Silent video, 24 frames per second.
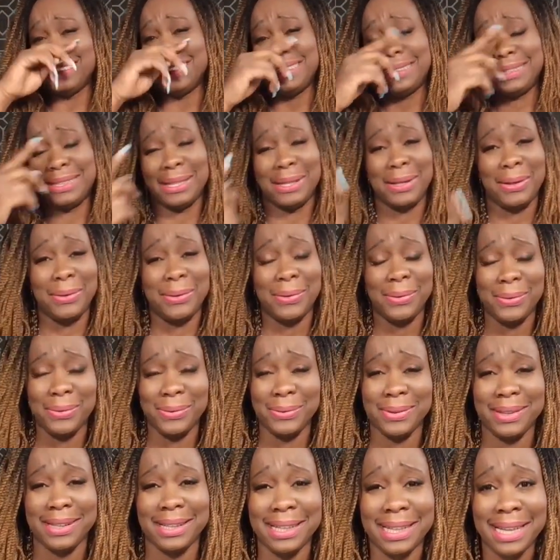so,
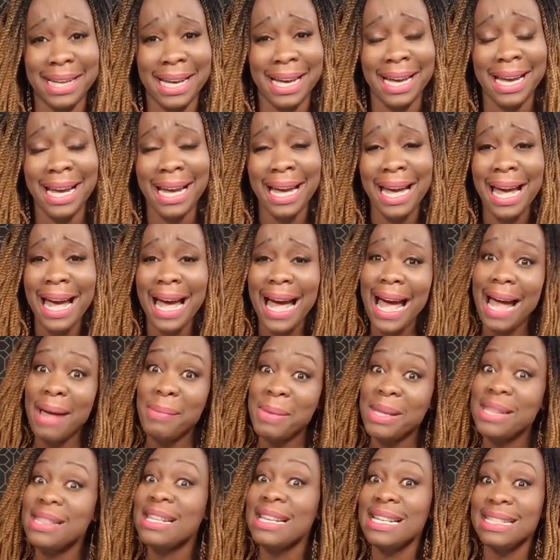I
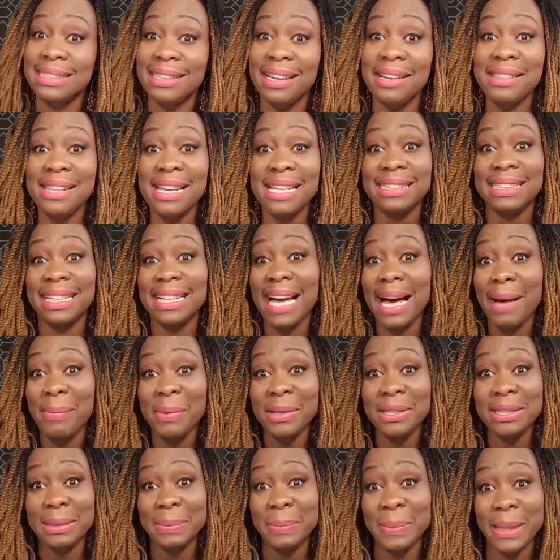mean, these are things that
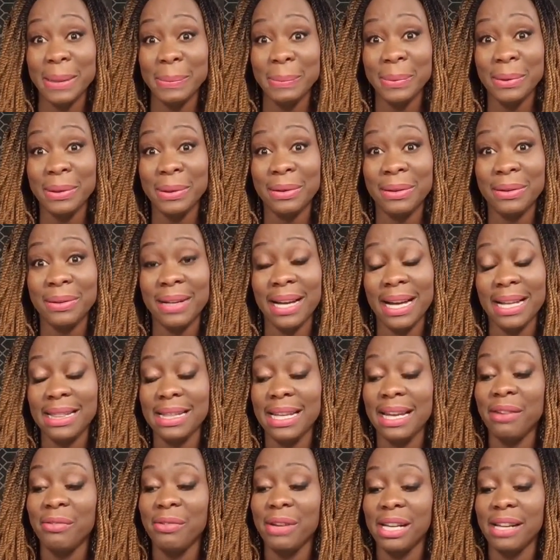happen to people, and
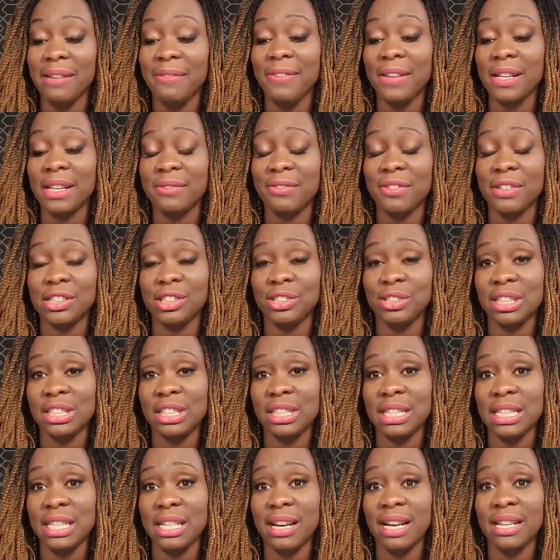they really feel the
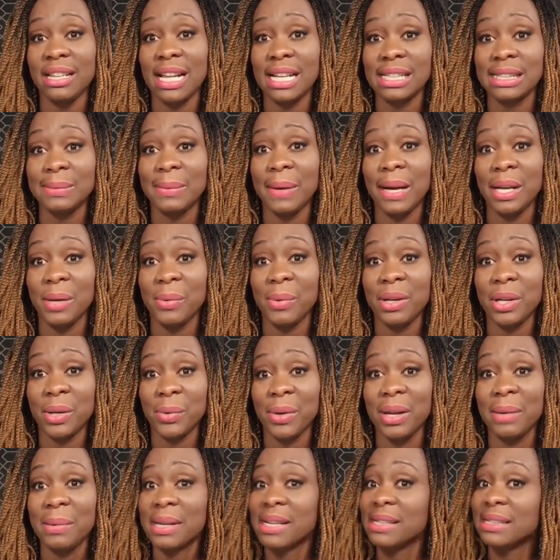frustration here, and that's why you want to
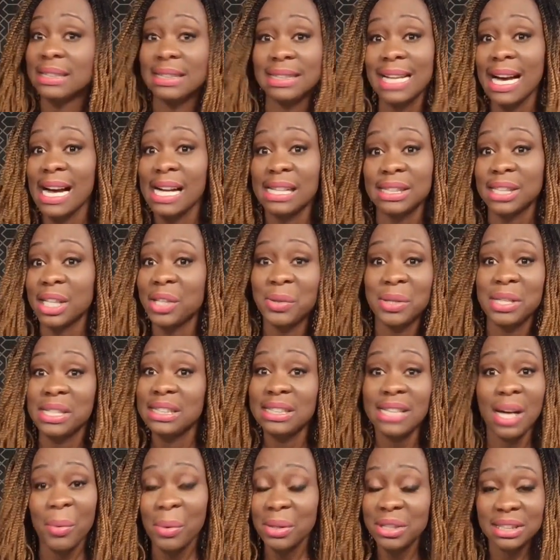quit because the task you're doing
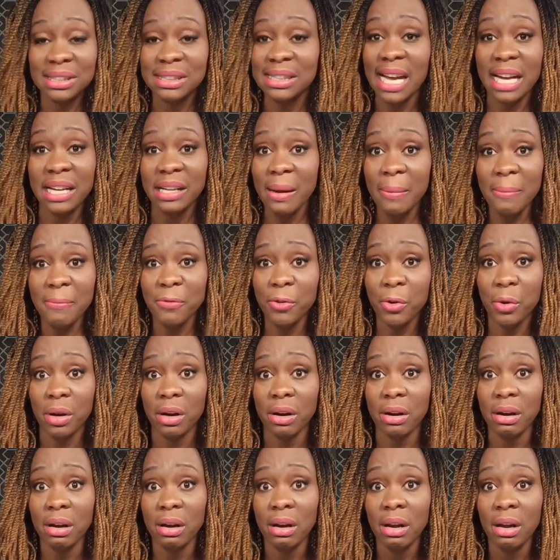is not what you signed up
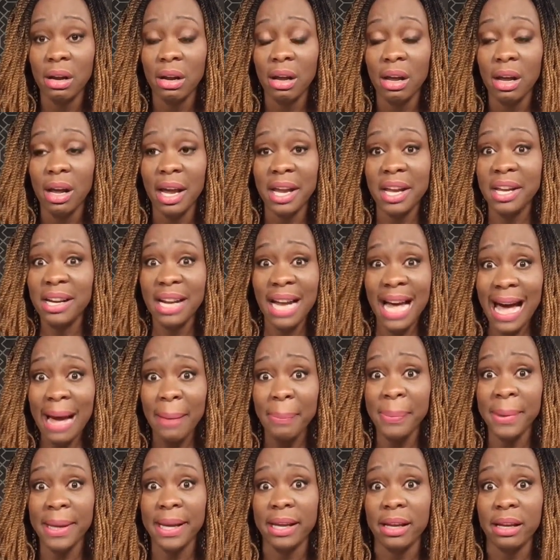for. And you're
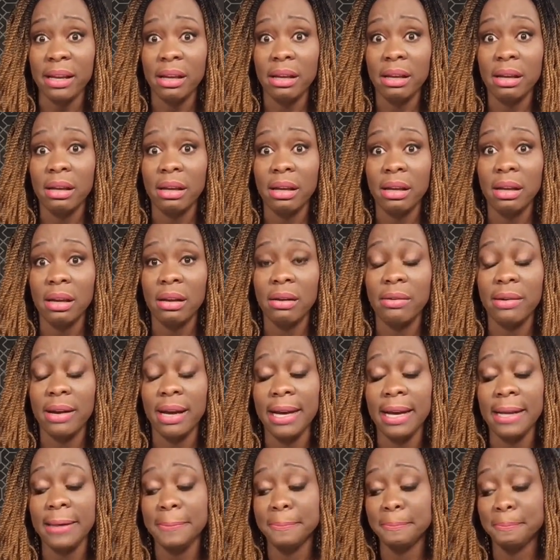happy,
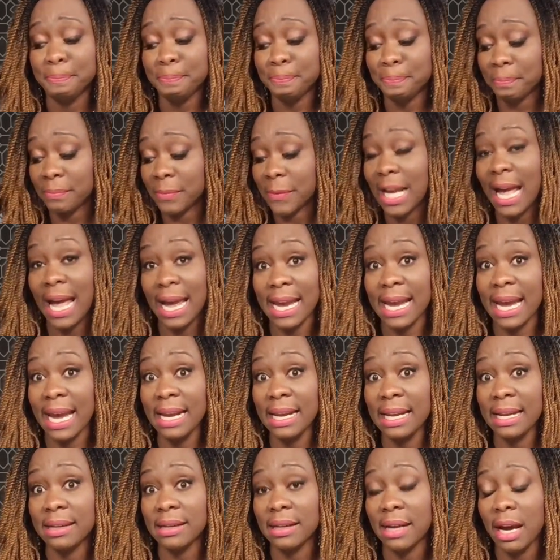right? I
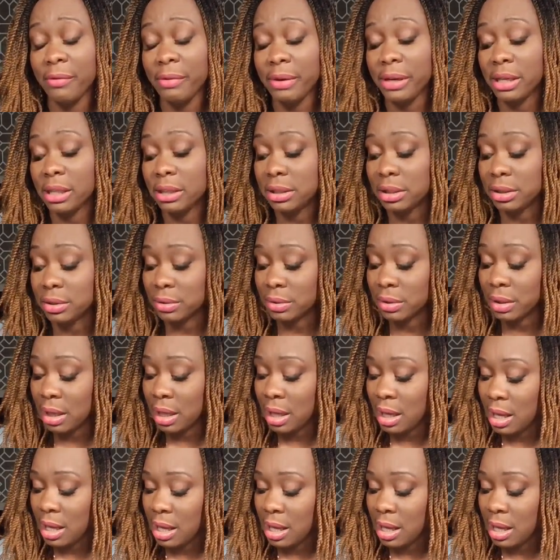get it. I really do.